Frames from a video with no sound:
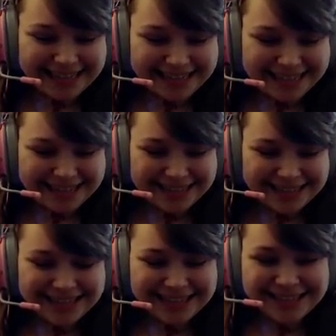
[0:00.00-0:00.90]

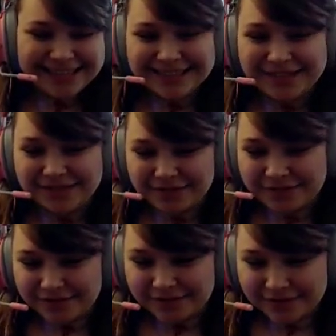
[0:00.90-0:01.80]

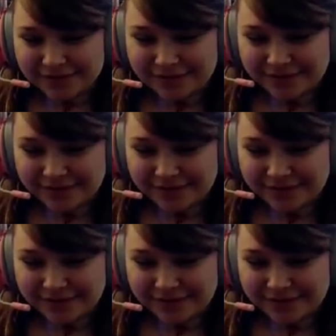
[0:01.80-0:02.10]
Nobody speaks.